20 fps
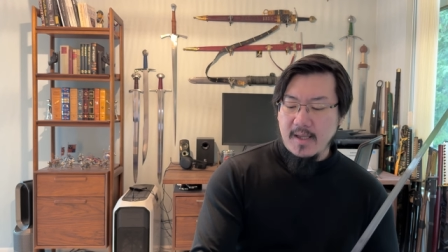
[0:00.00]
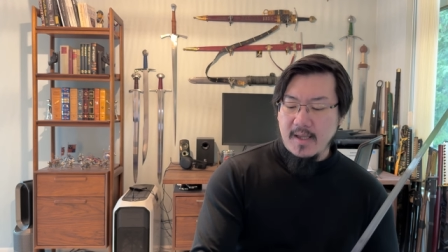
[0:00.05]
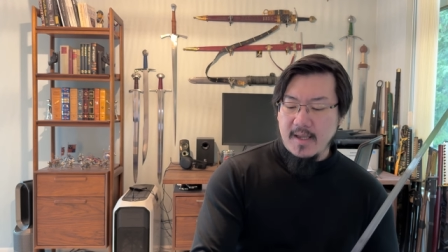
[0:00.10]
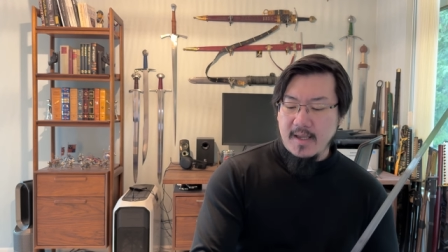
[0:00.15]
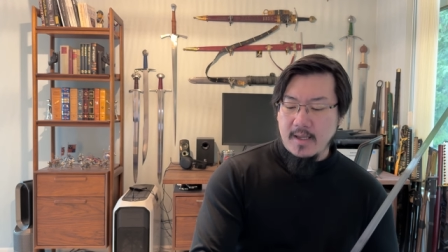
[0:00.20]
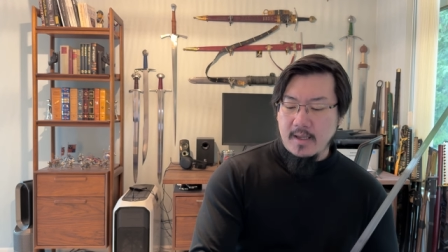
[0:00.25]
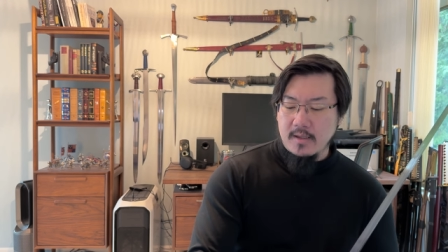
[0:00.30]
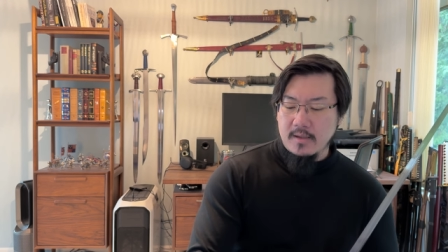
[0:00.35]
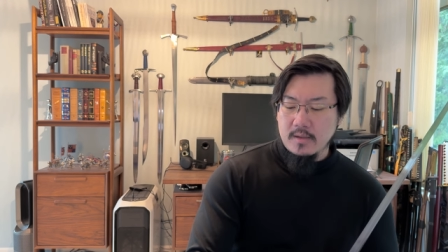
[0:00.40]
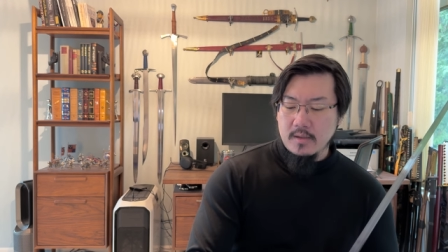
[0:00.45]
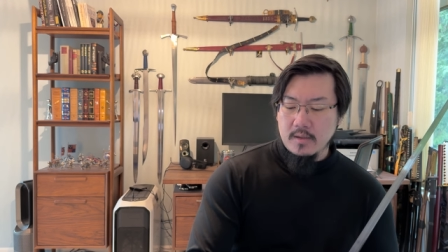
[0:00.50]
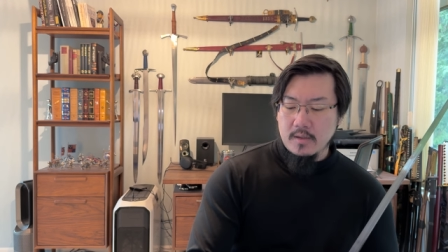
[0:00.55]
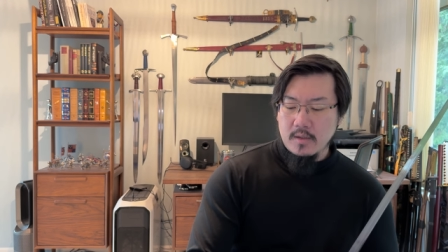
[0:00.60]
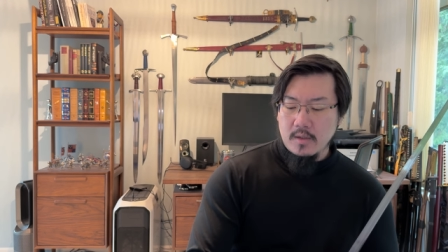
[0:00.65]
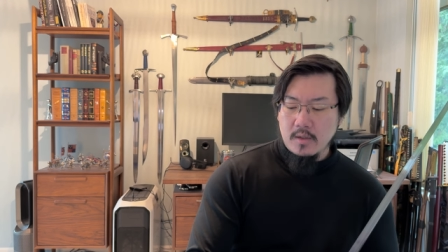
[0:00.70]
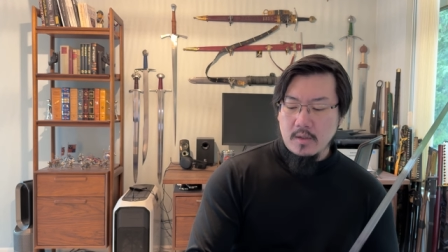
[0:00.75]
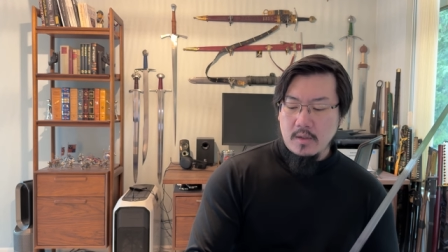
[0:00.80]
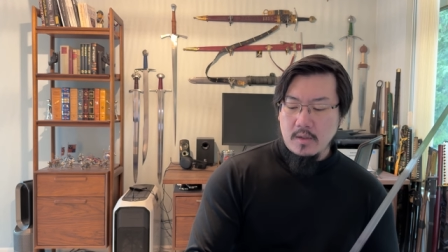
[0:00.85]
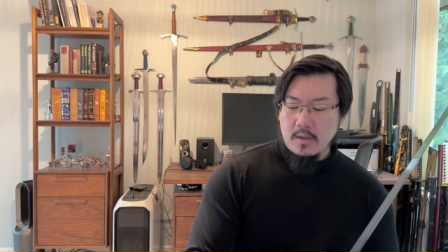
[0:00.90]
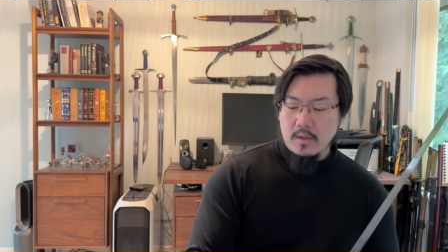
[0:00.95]
and
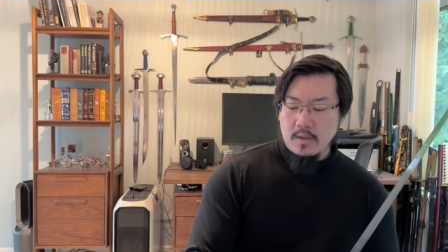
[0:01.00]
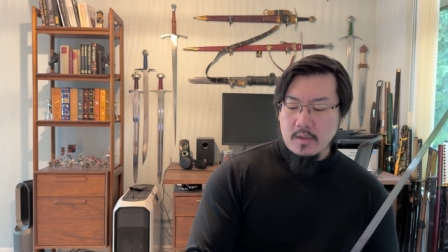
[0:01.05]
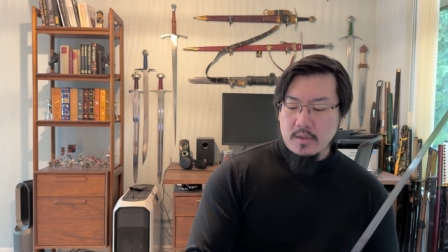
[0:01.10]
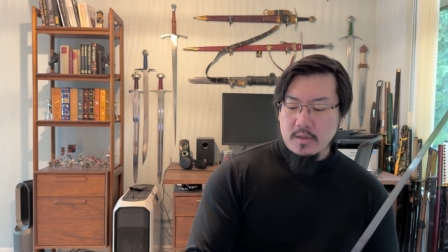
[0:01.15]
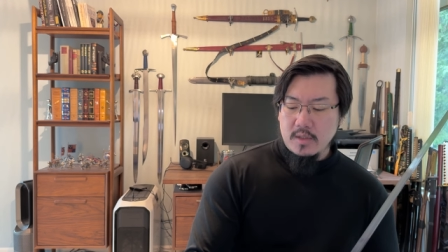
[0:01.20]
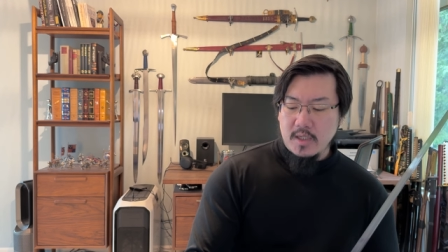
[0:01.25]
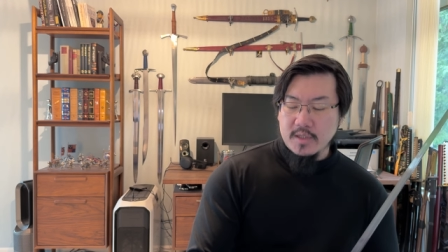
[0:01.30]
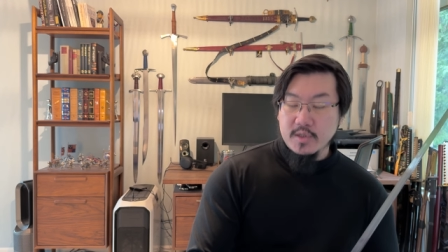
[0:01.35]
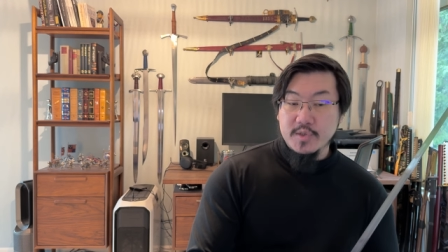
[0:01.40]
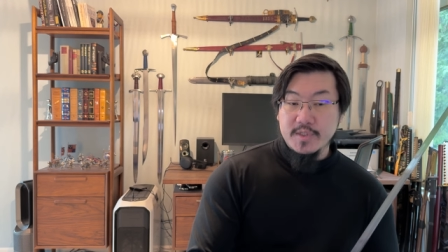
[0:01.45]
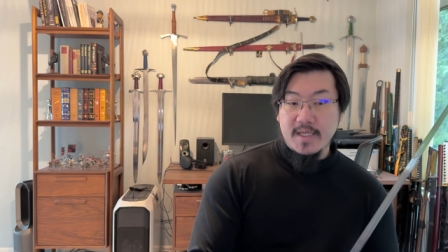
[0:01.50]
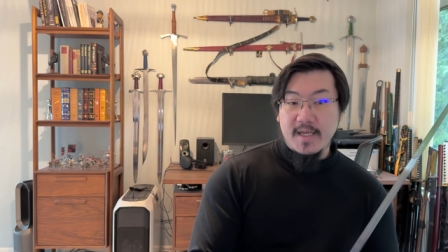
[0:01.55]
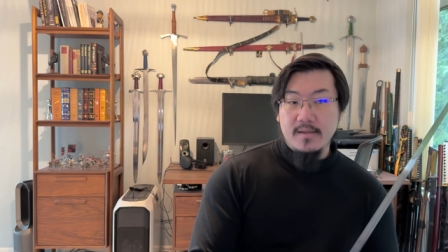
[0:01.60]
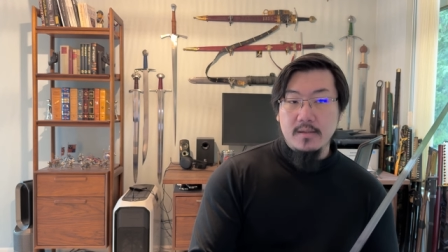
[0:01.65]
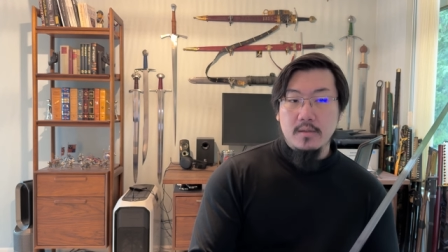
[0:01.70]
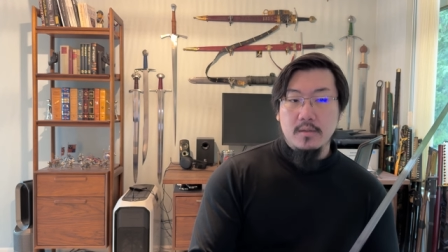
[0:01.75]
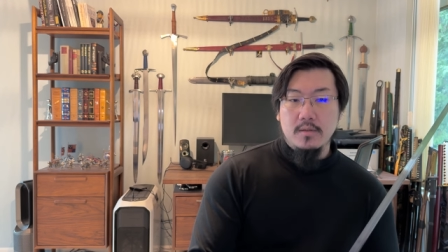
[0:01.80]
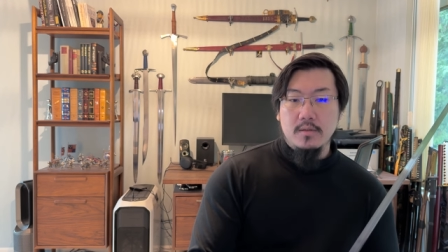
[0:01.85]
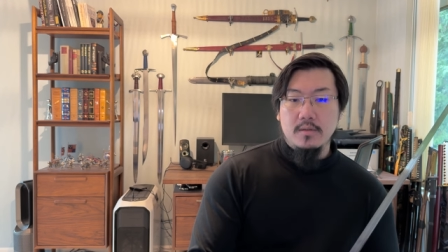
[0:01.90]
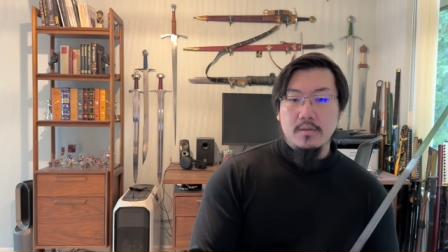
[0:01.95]

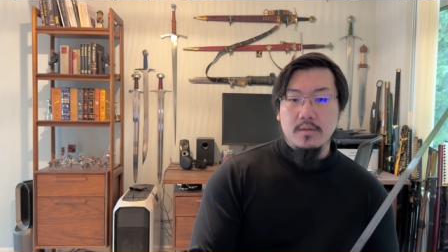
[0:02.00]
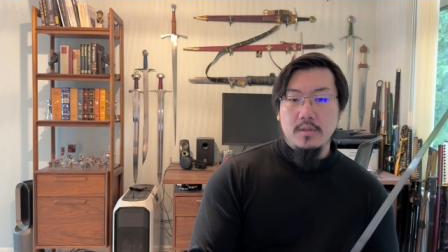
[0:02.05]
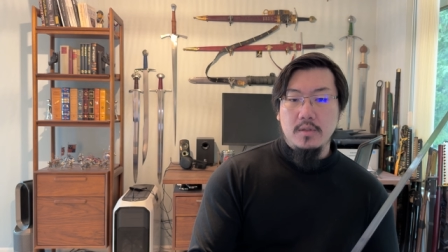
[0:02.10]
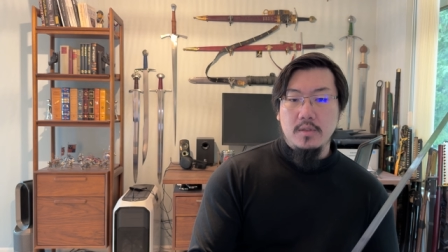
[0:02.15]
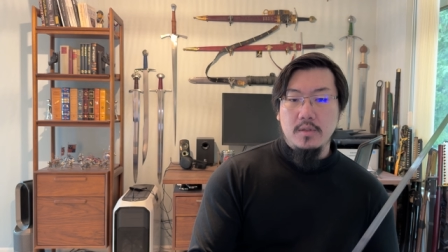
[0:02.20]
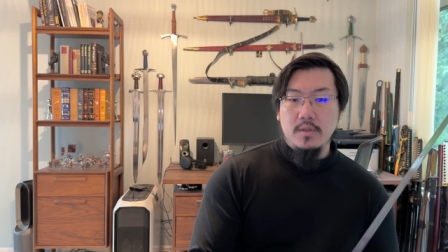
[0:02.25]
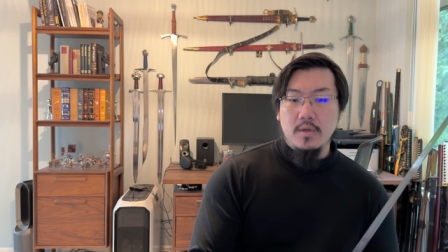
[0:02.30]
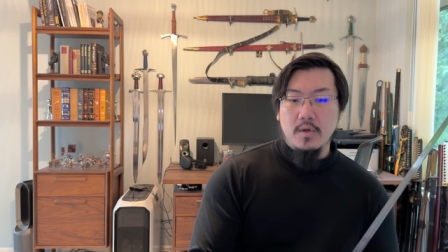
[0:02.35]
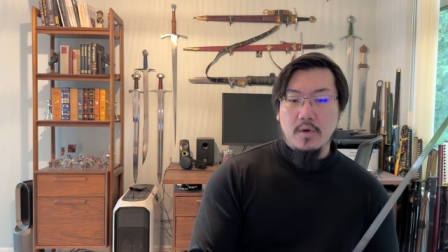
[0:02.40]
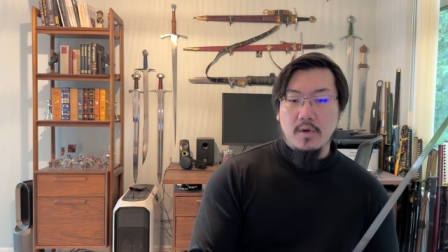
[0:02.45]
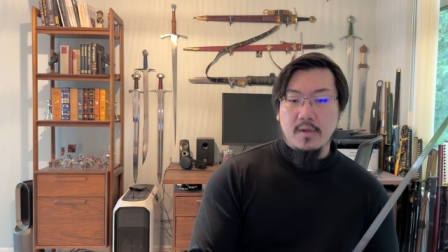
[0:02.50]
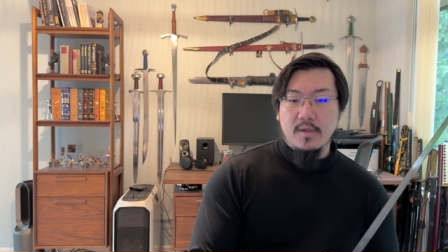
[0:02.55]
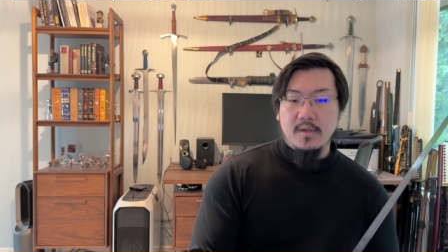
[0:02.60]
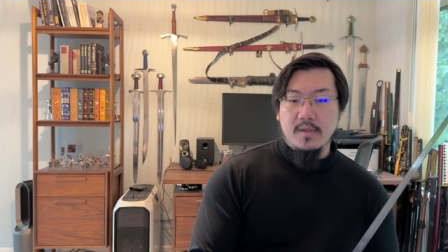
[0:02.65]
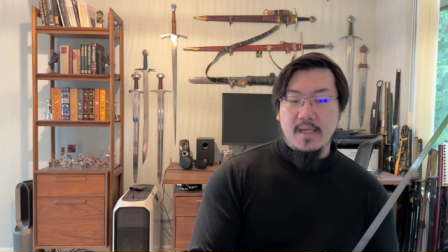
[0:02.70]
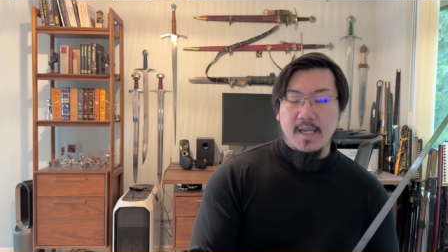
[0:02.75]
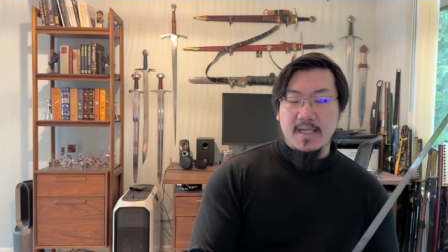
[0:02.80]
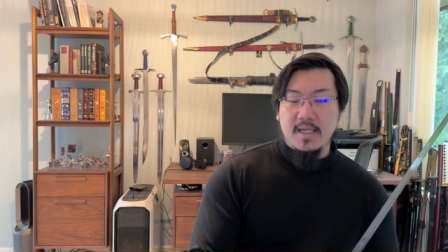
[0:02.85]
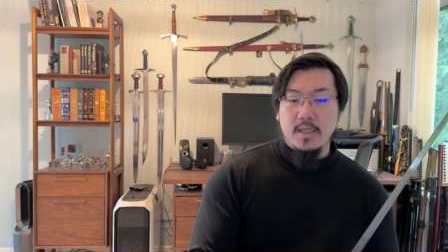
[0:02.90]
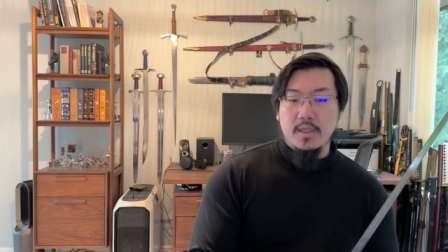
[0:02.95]
understand you're
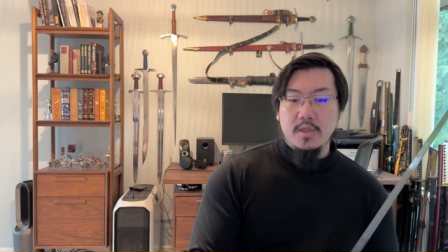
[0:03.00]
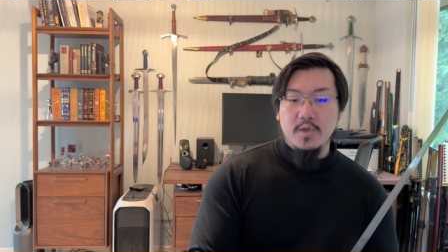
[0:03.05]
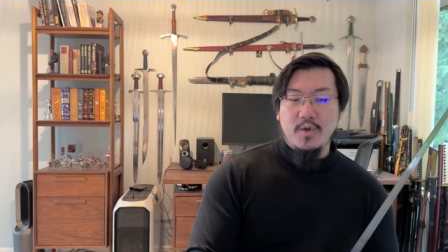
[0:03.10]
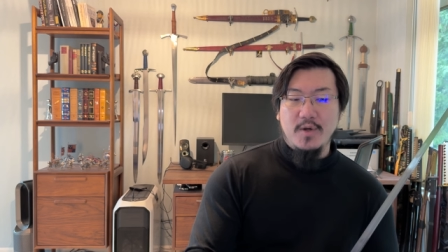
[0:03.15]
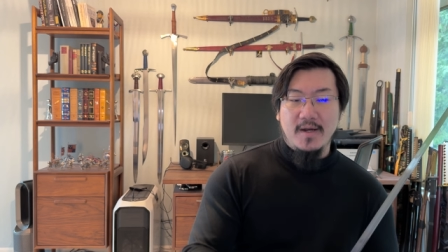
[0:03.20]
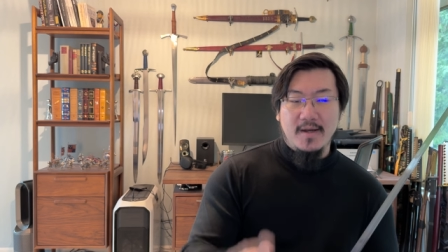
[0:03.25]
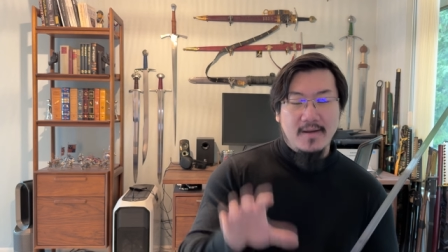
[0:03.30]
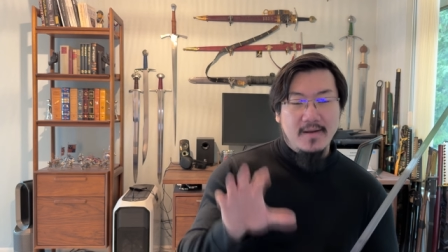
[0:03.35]
getting into